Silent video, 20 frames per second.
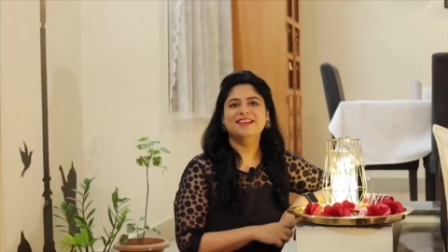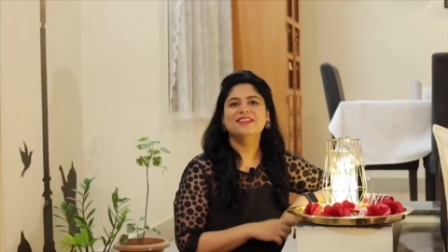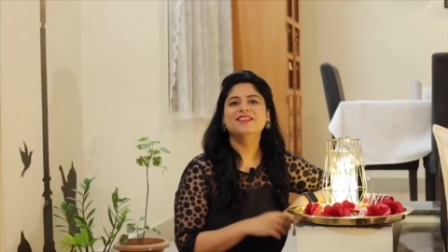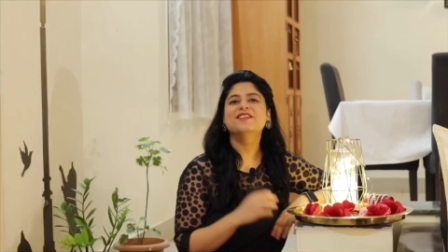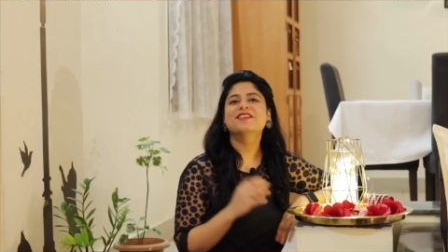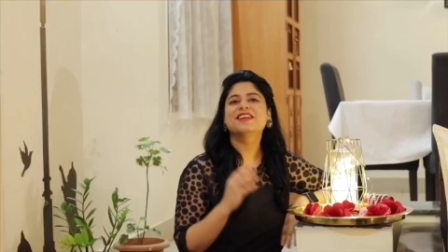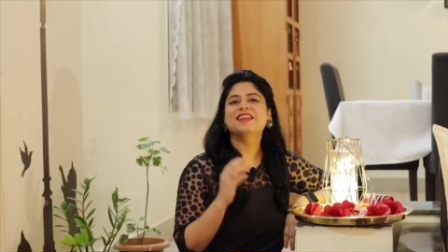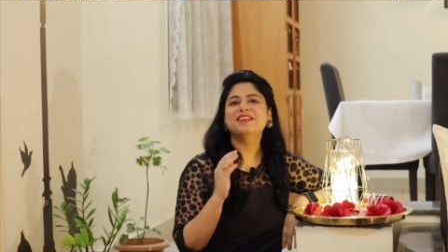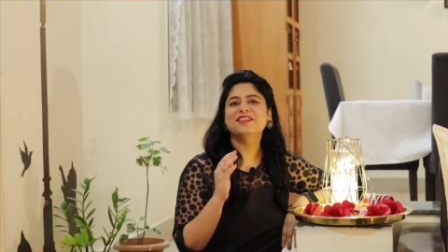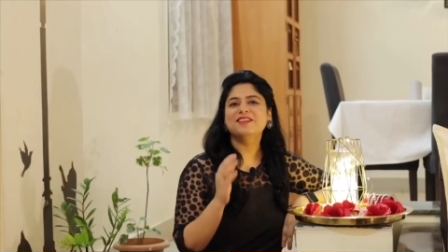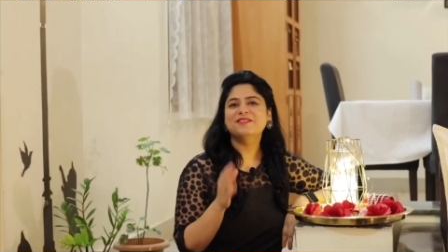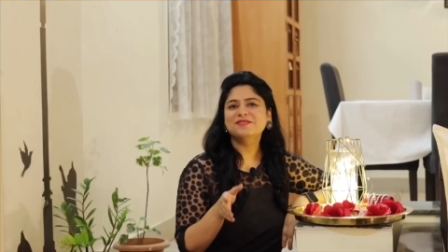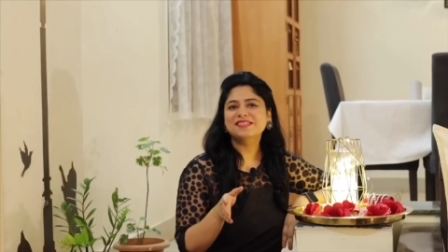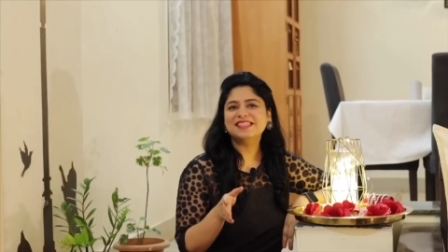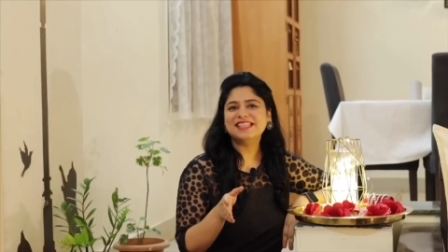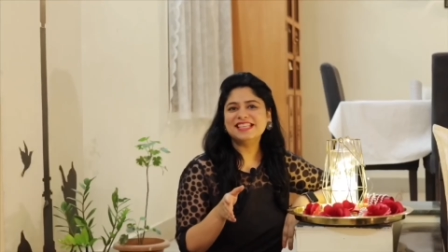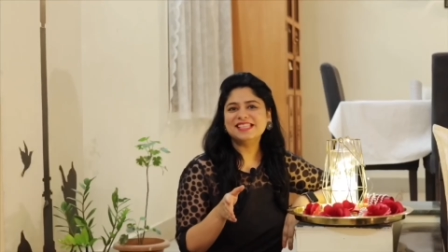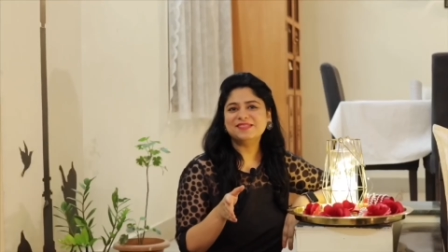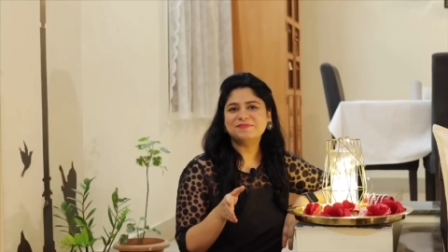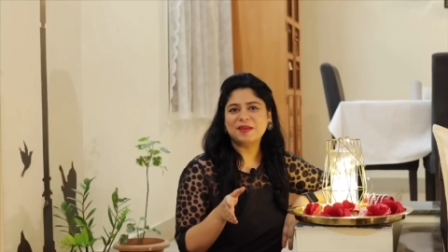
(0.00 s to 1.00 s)
You can
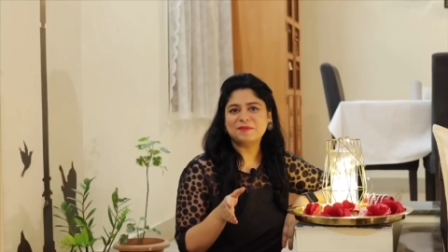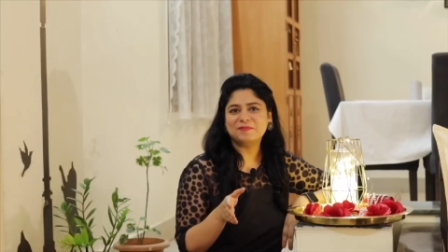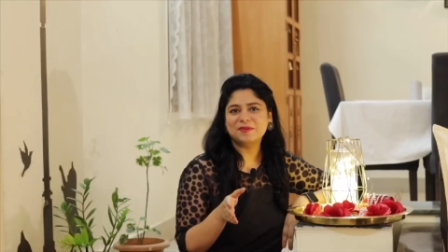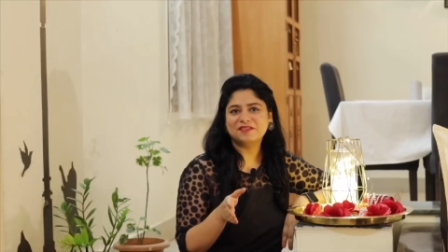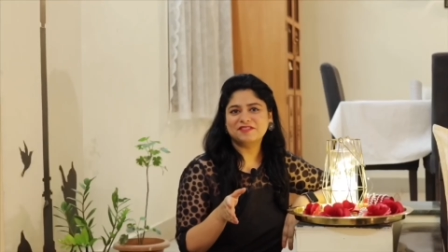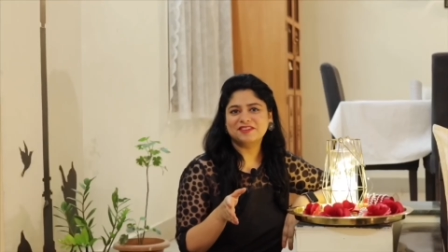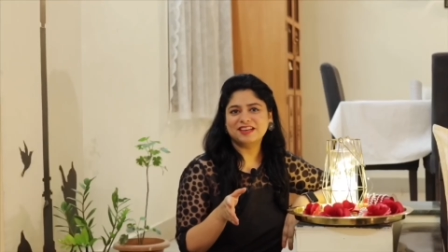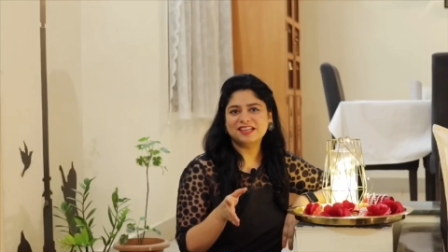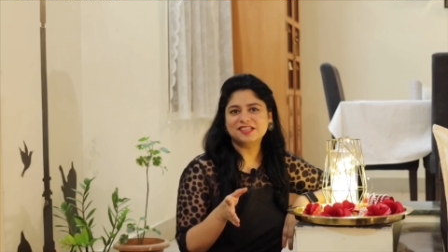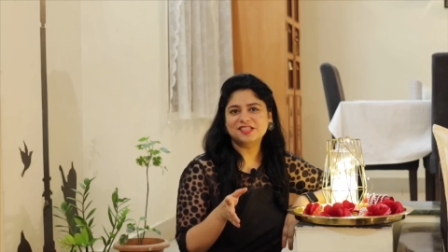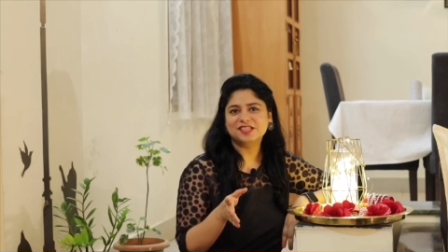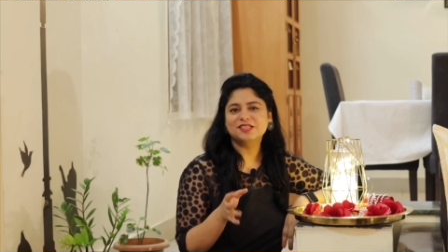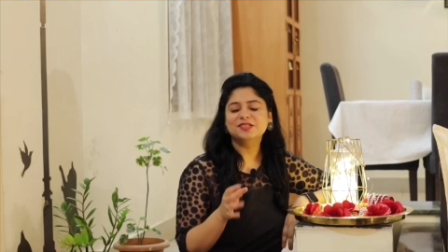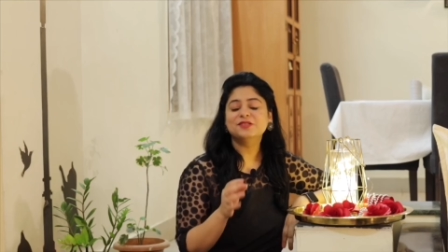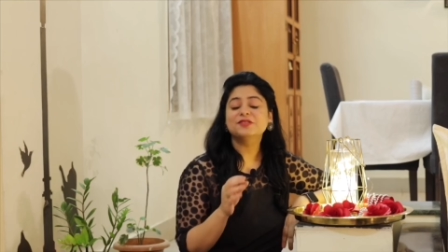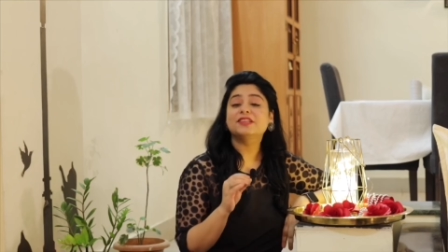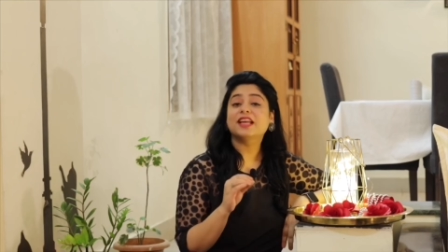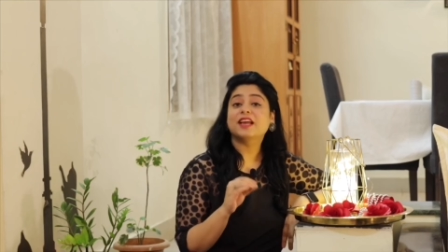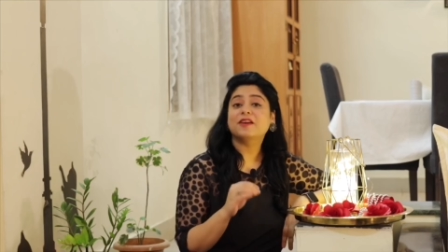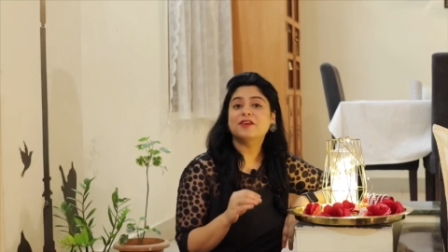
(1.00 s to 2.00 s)
use these paper
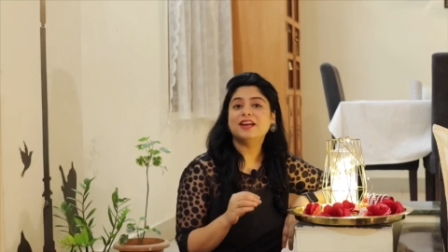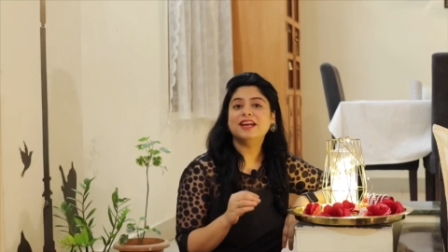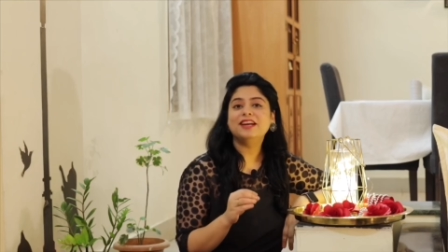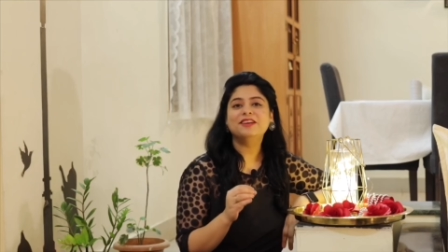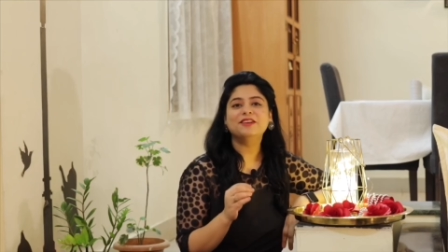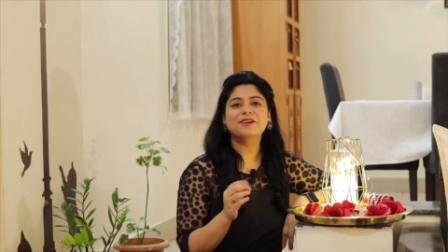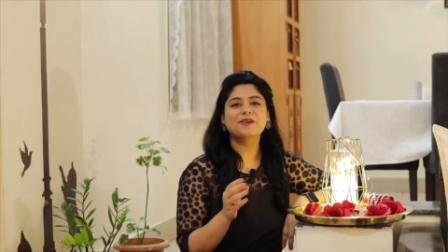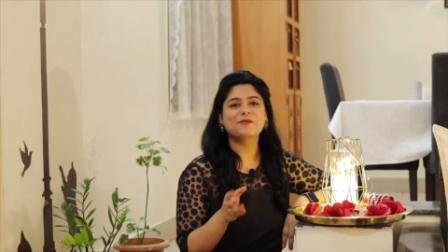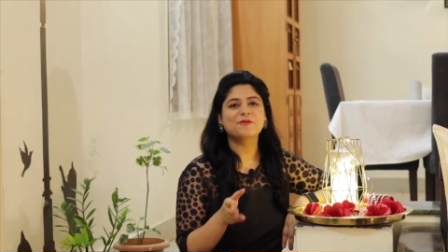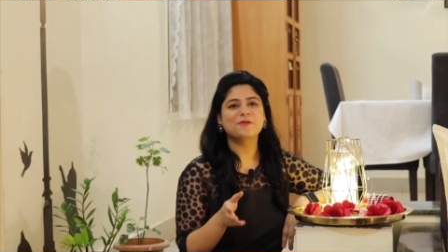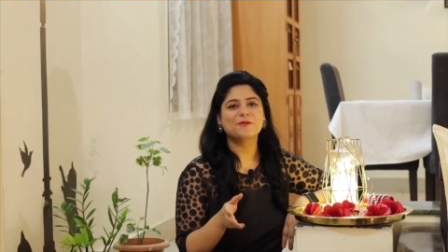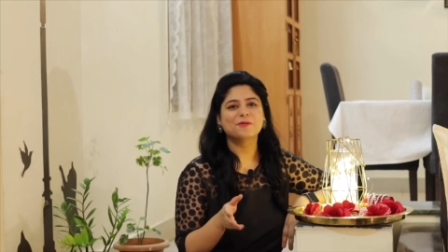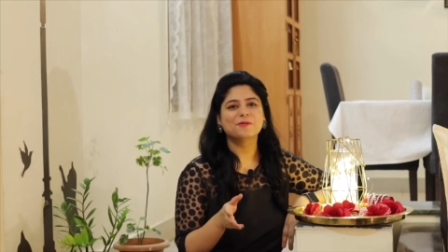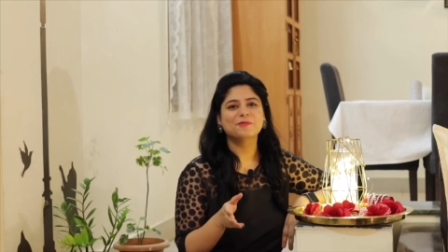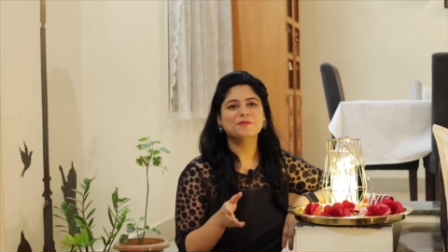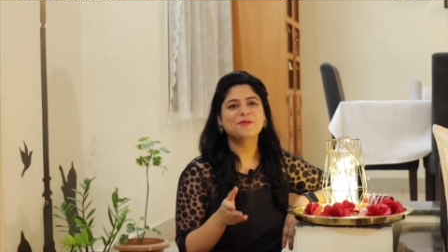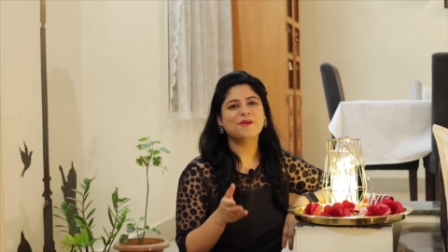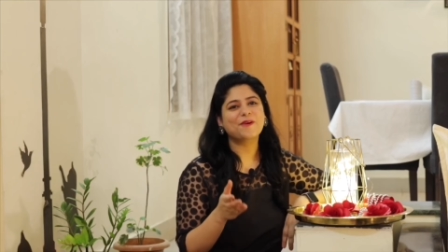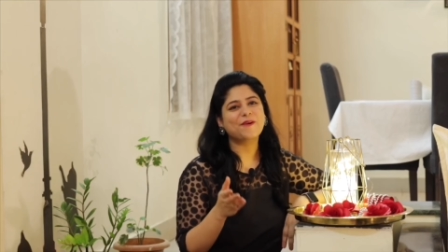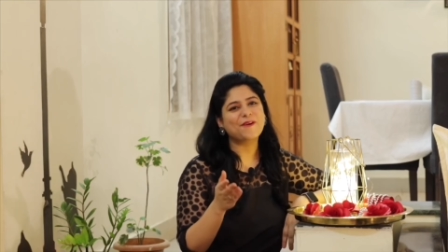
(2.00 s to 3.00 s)
creation to decorate your
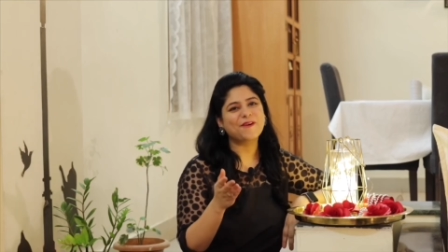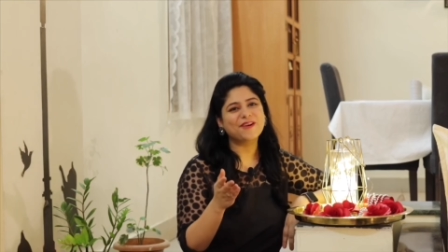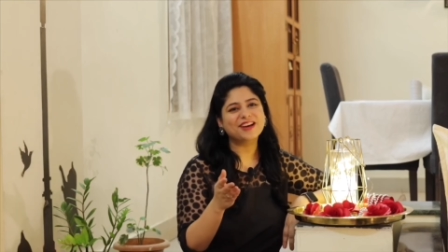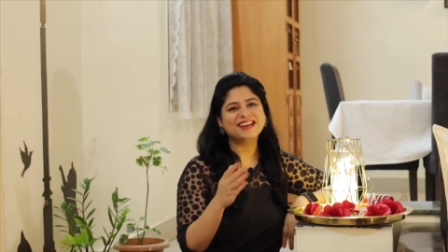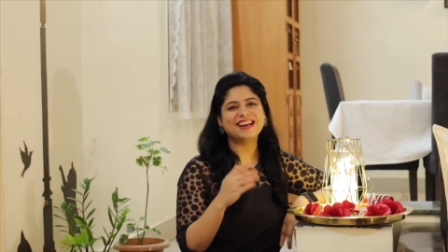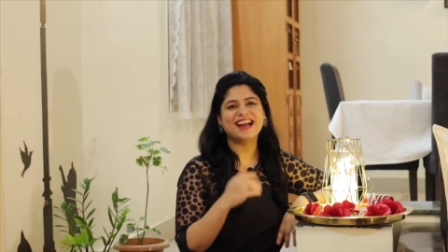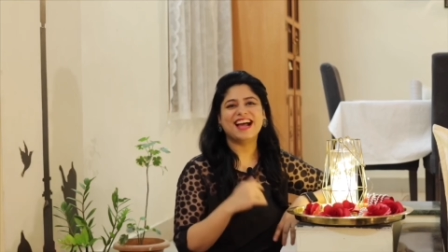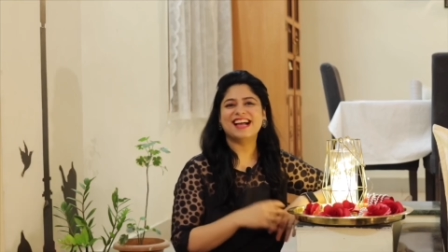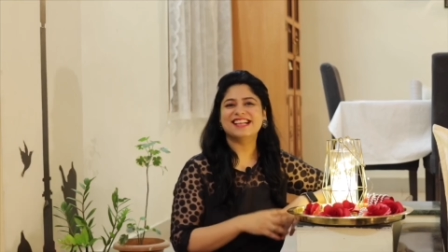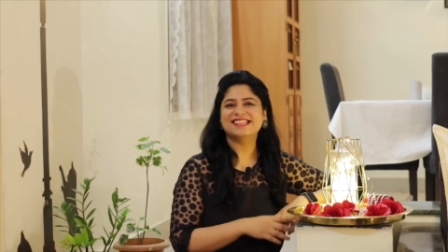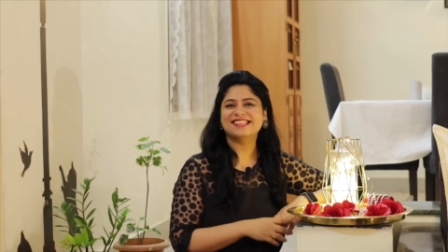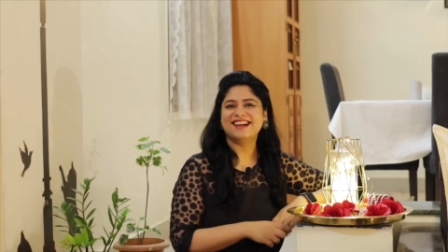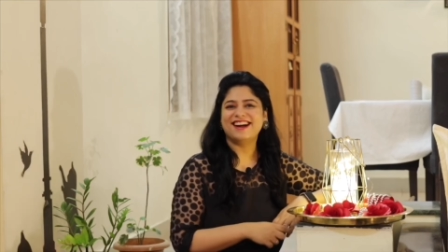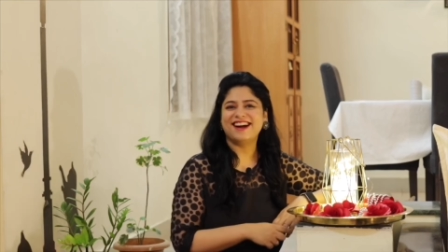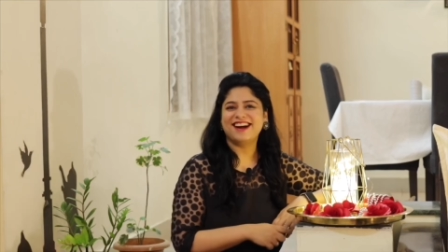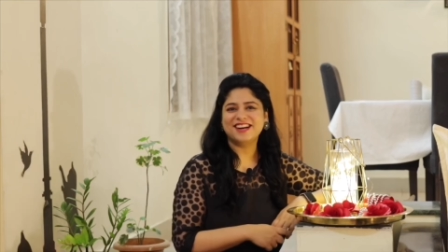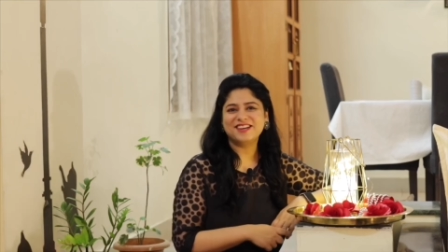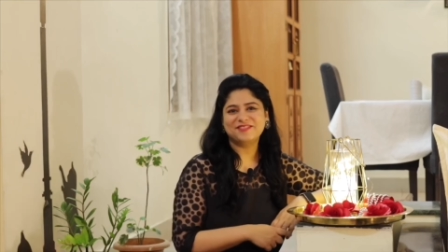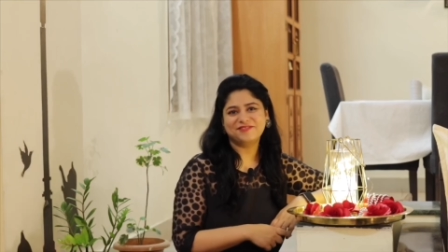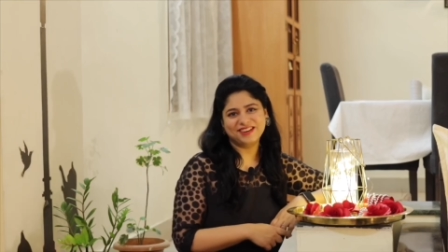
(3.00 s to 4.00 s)
home or as a
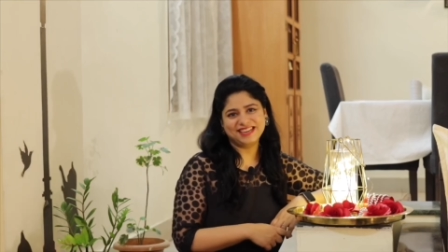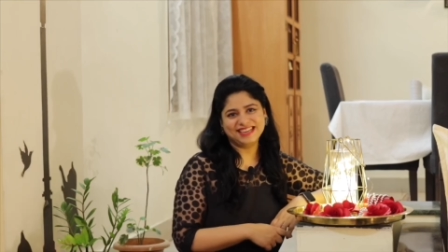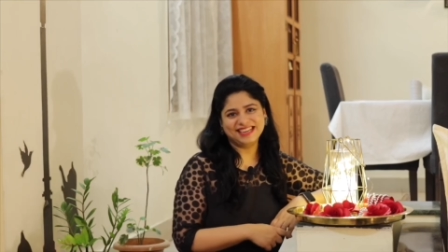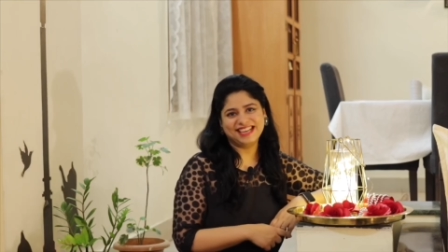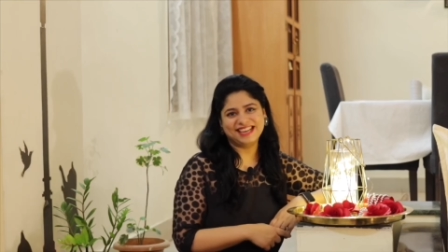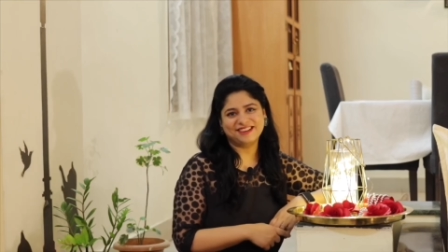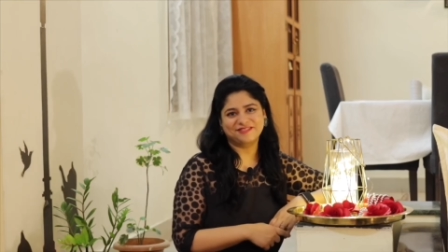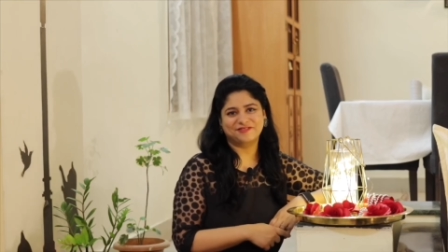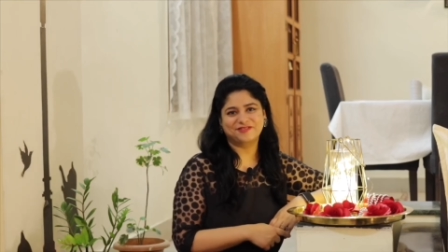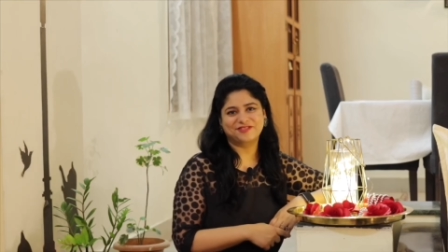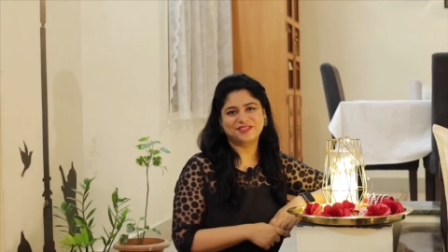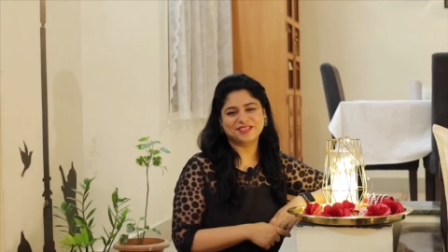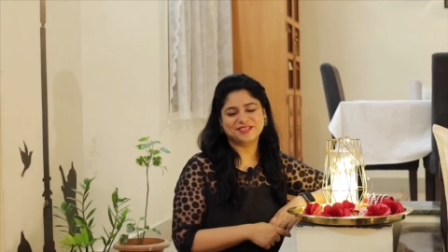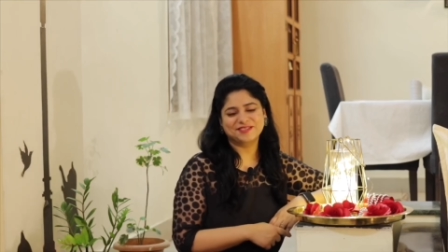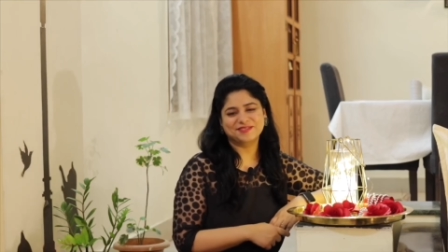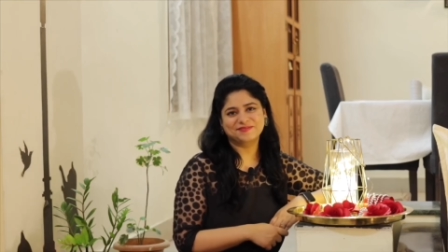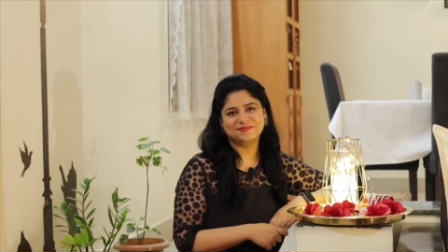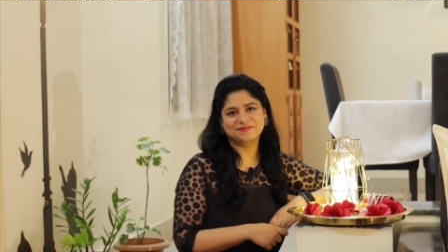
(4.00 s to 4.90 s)
heartfelt gift.